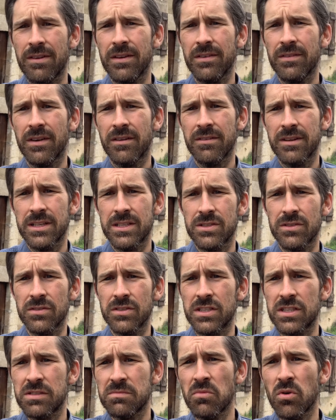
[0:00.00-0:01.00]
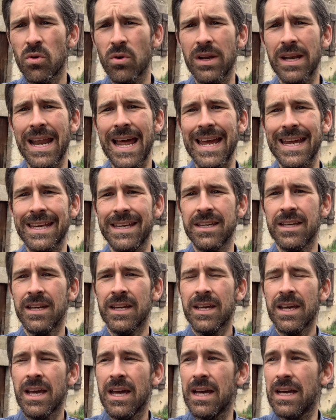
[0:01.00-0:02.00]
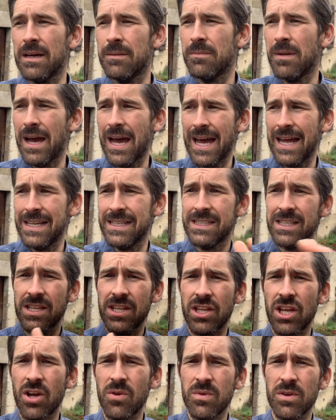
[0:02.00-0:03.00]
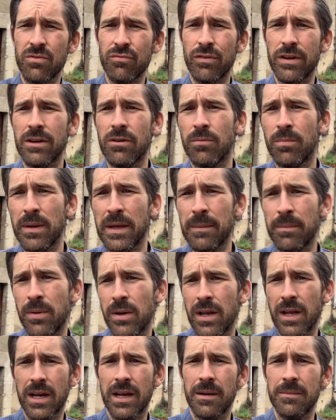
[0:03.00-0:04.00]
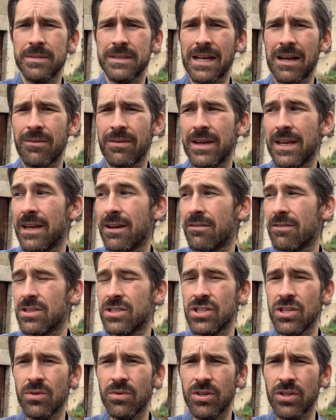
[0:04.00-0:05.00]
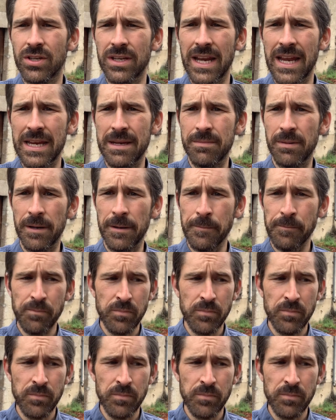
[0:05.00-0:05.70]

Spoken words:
very sort of small lane, and the only real people that come down here is you and your neighbour.